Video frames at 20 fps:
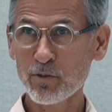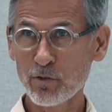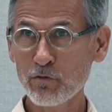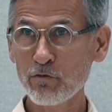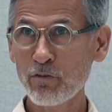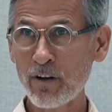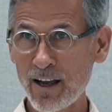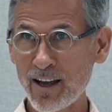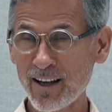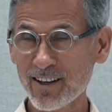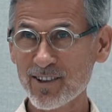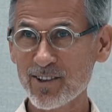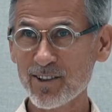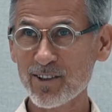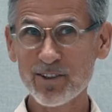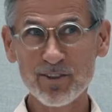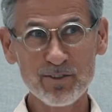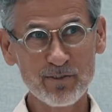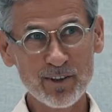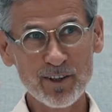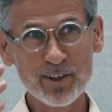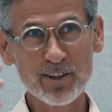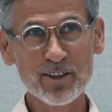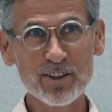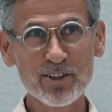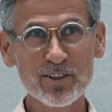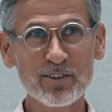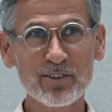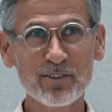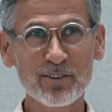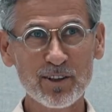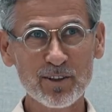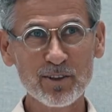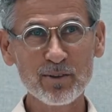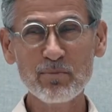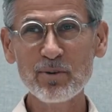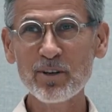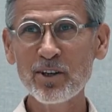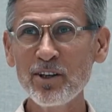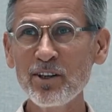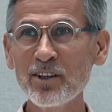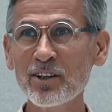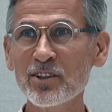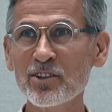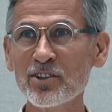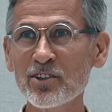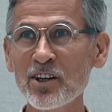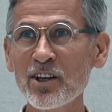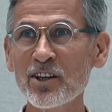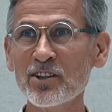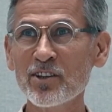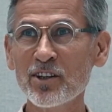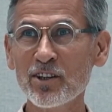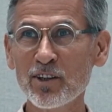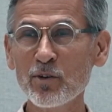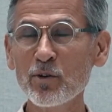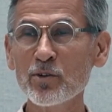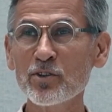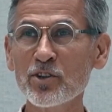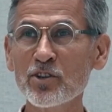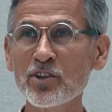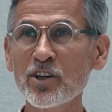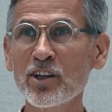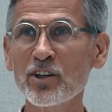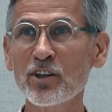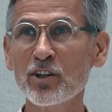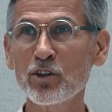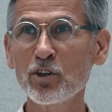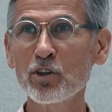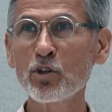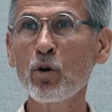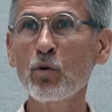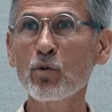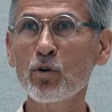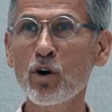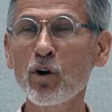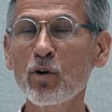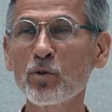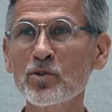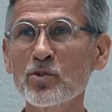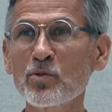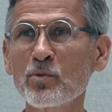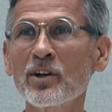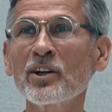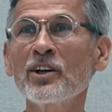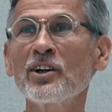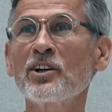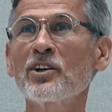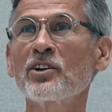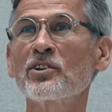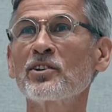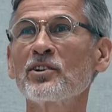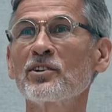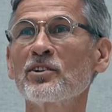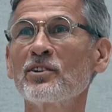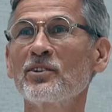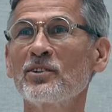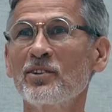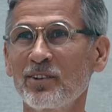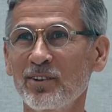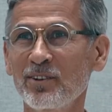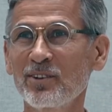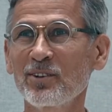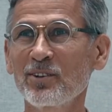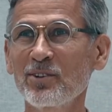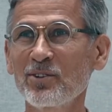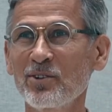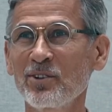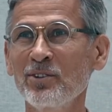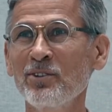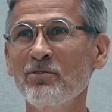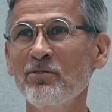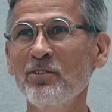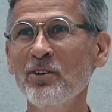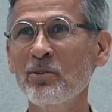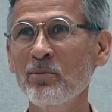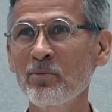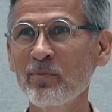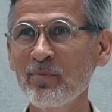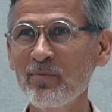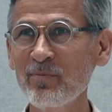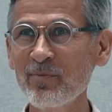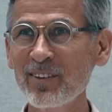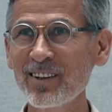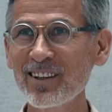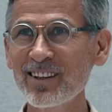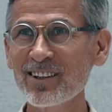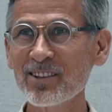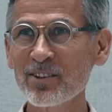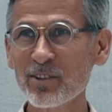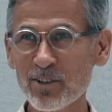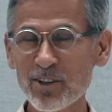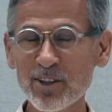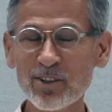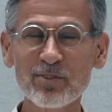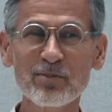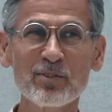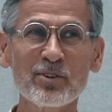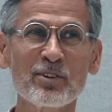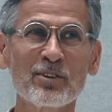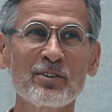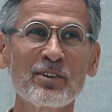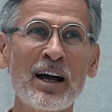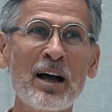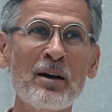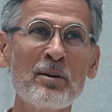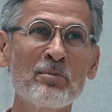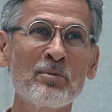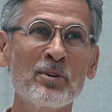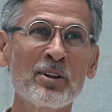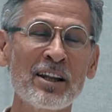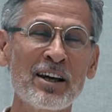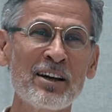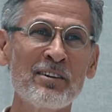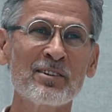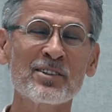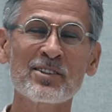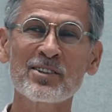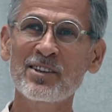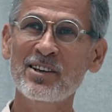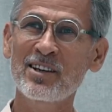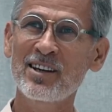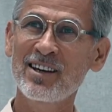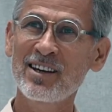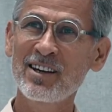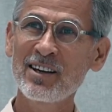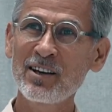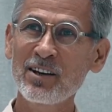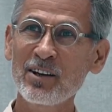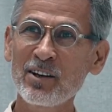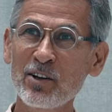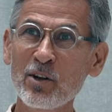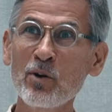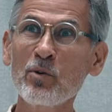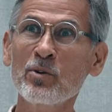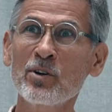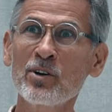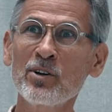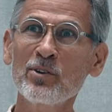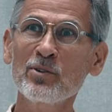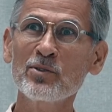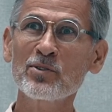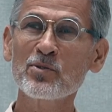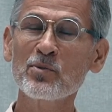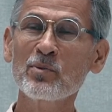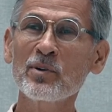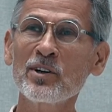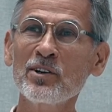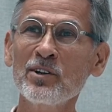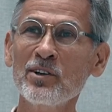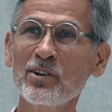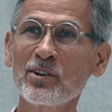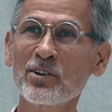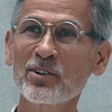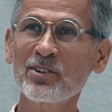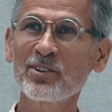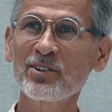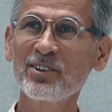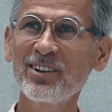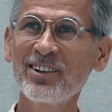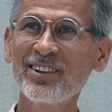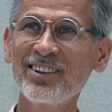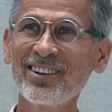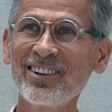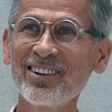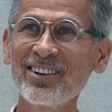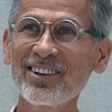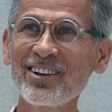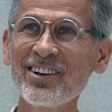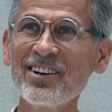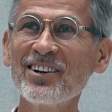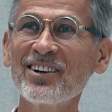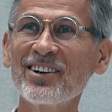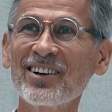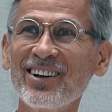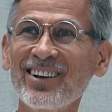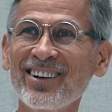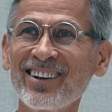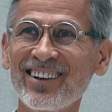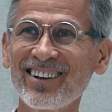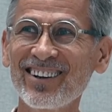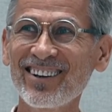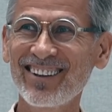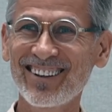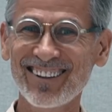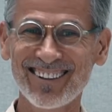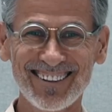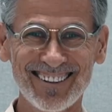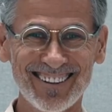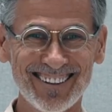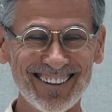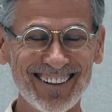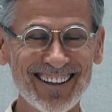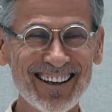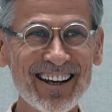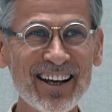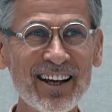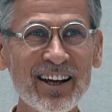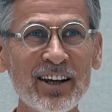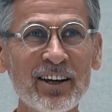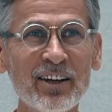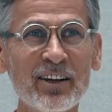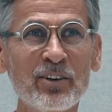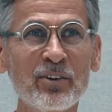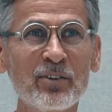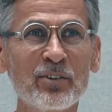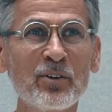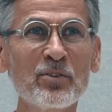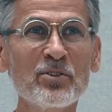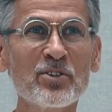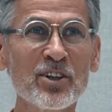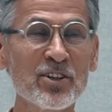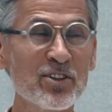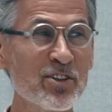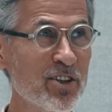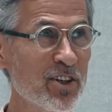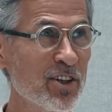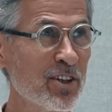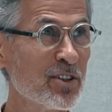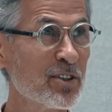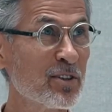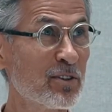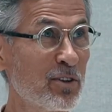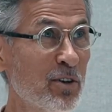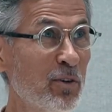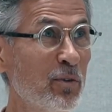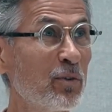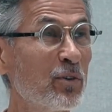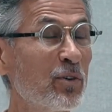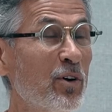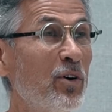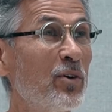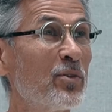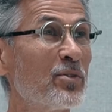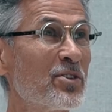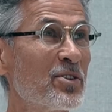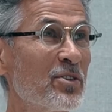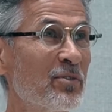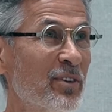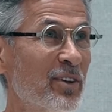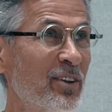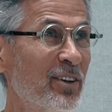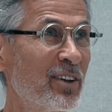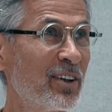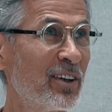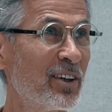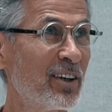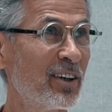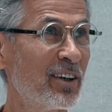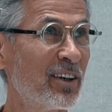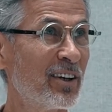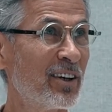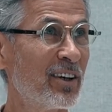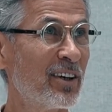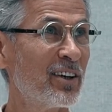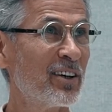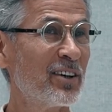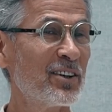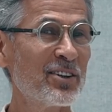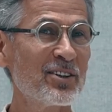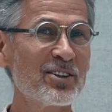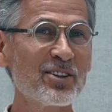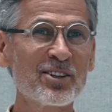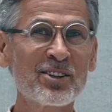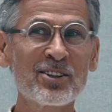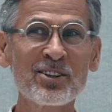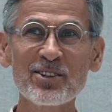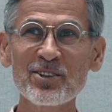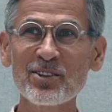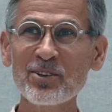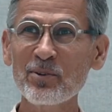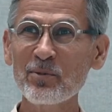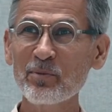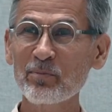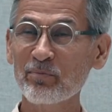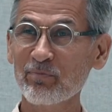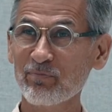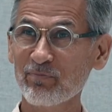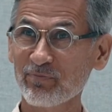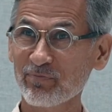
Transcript: facts. It's even at the beginning it says, and they also say that no goats were hurt during the film. So just for the animal lovers, no goats were hurt. You know, not just chickens, no goats even. So